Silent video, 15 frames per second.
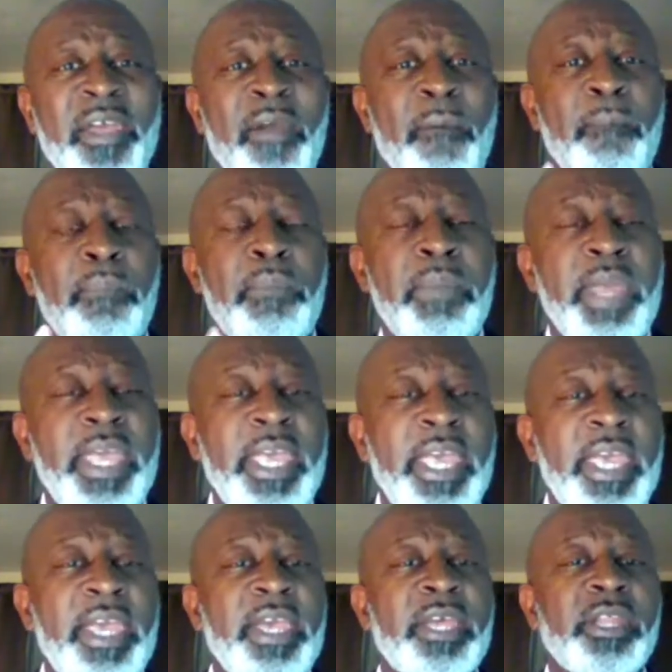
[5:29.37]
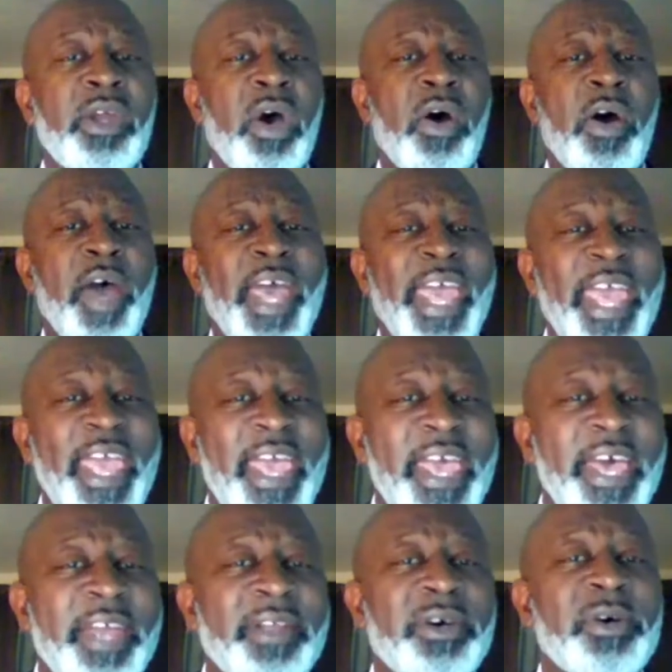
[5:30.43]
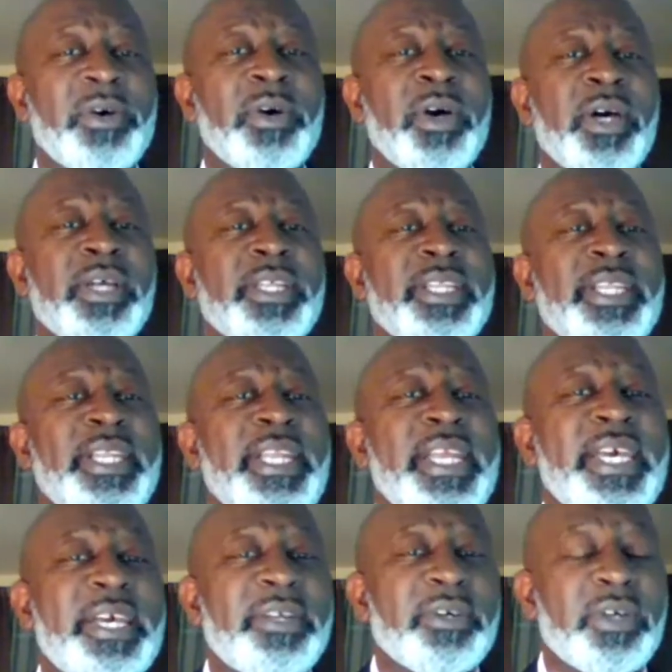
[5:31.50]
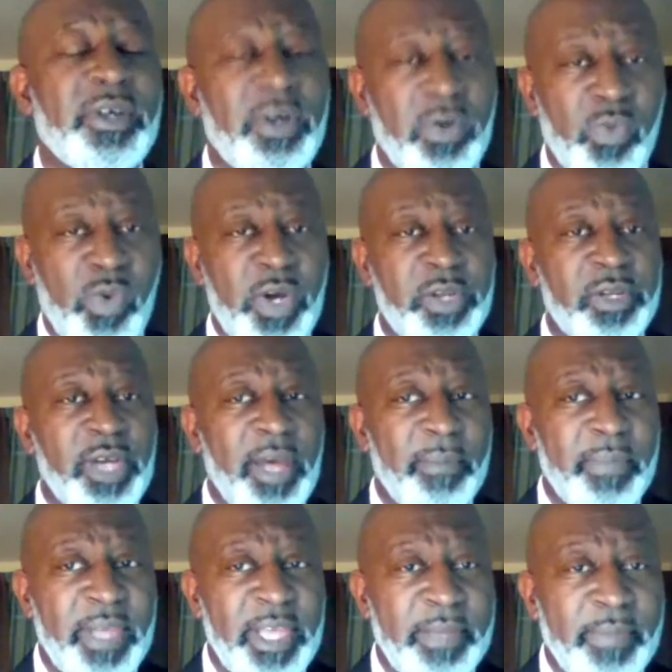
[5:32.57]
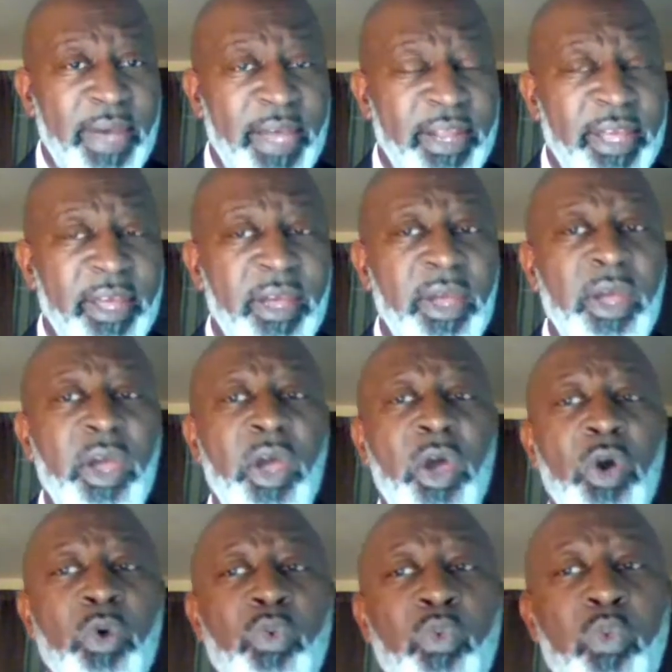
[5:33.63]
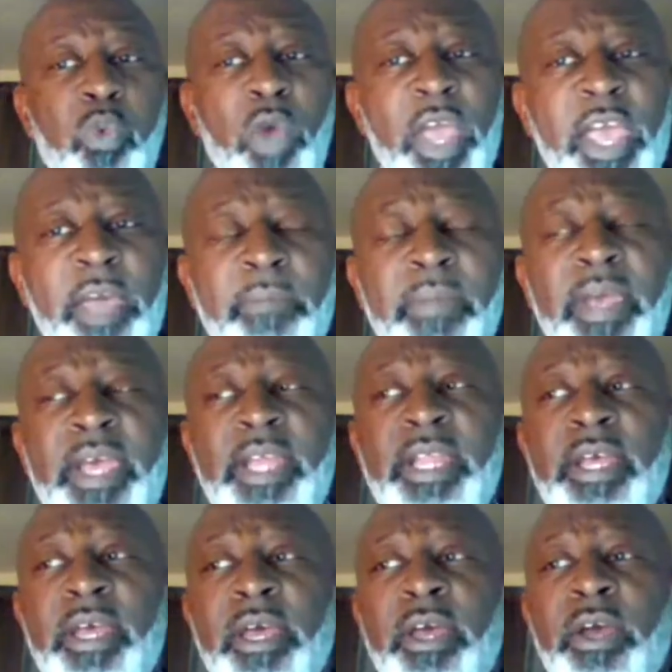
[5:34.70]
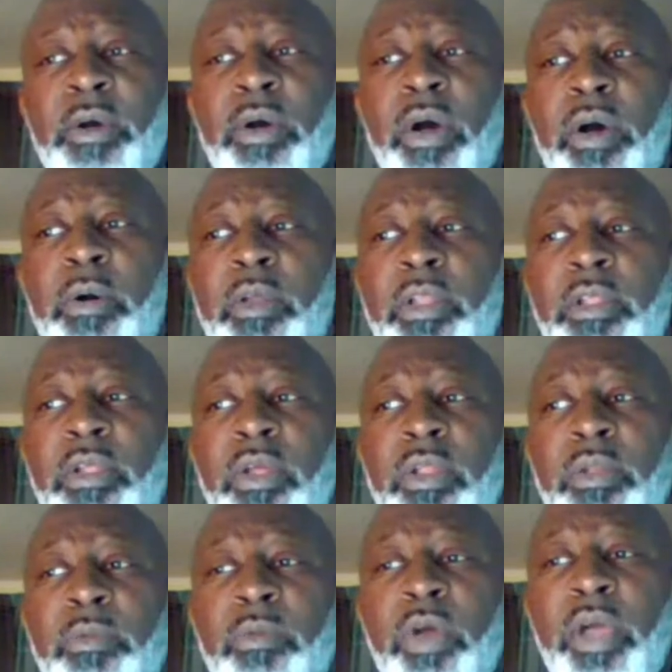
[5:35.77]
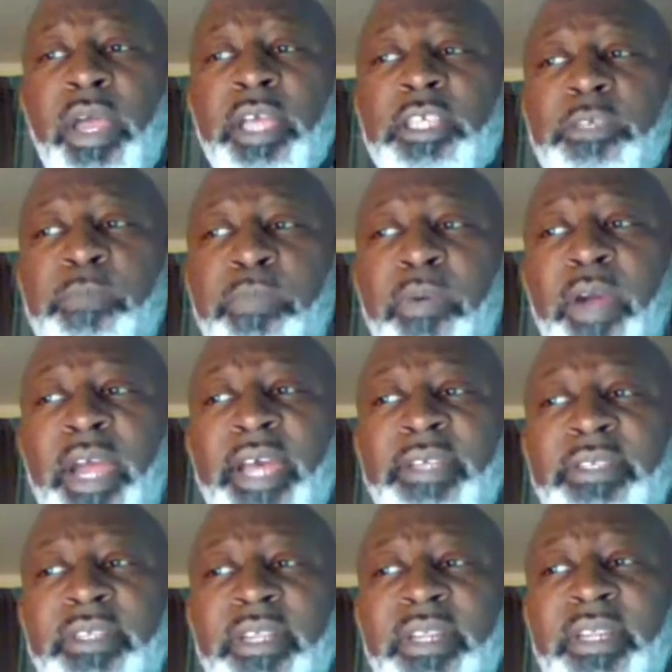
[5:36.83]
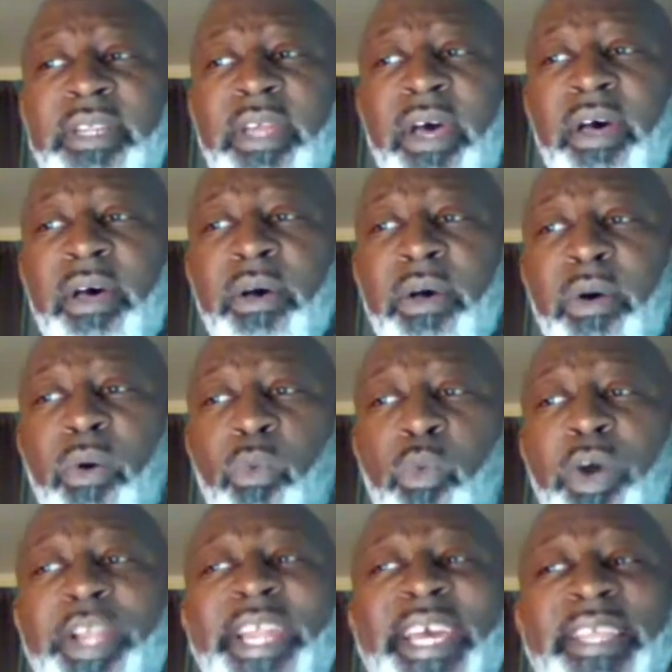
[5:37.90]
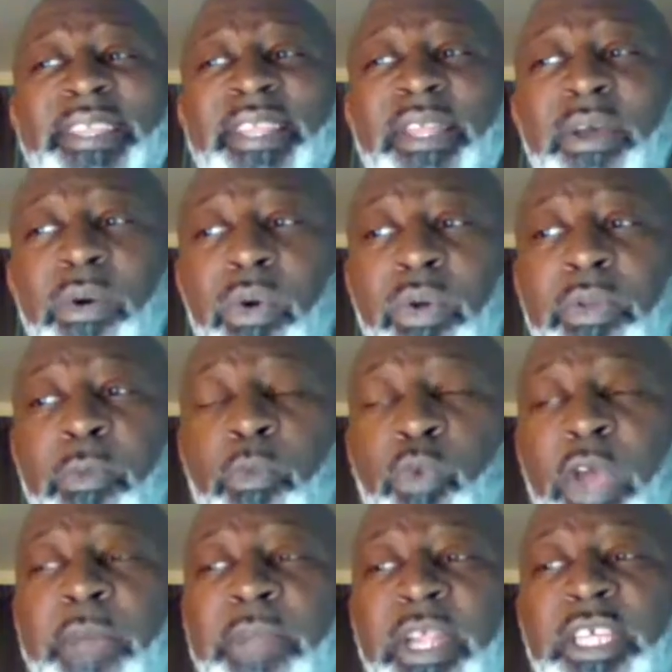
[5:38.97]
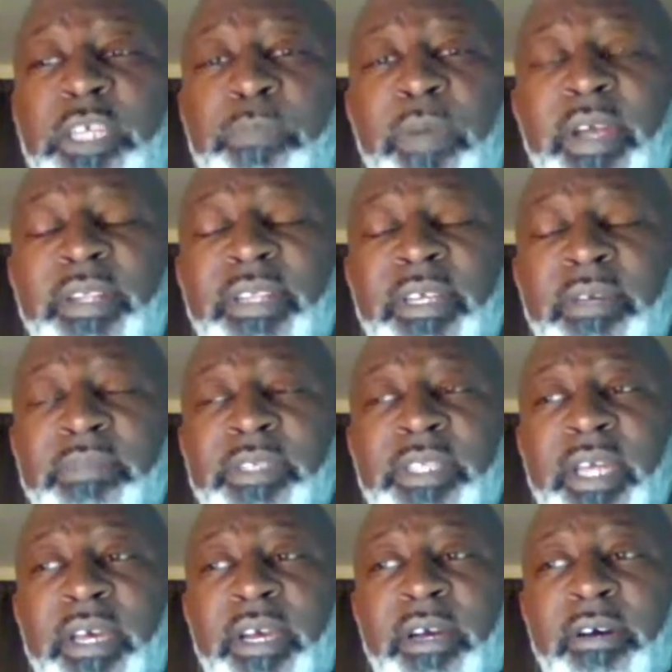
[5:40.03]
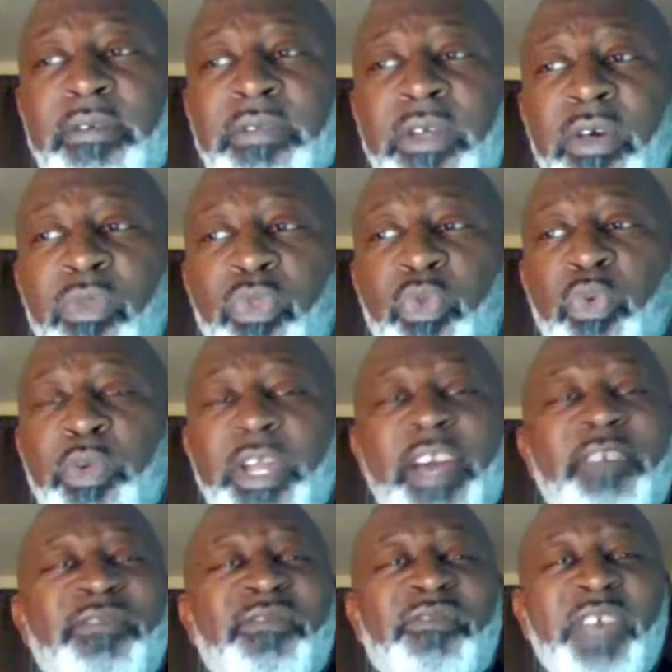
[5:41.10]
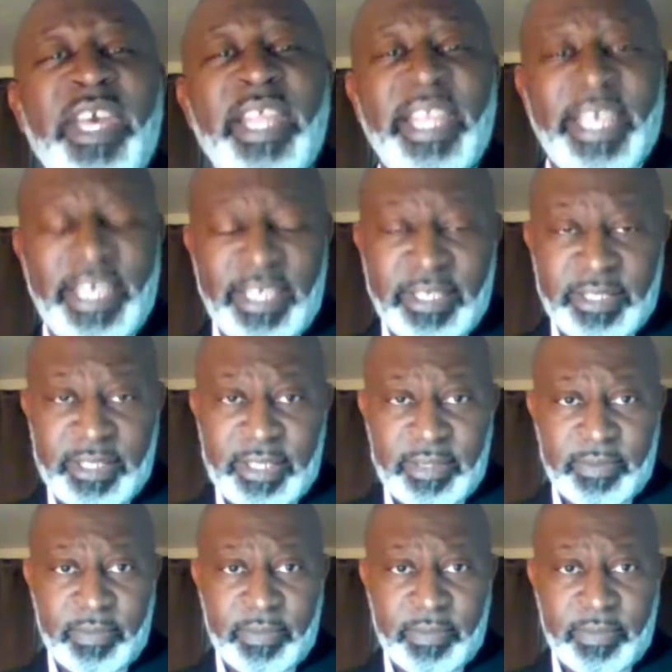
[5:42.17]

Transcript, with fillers: Men are analytical. What do I mean by that? Women express what they women express themselves through their feelings.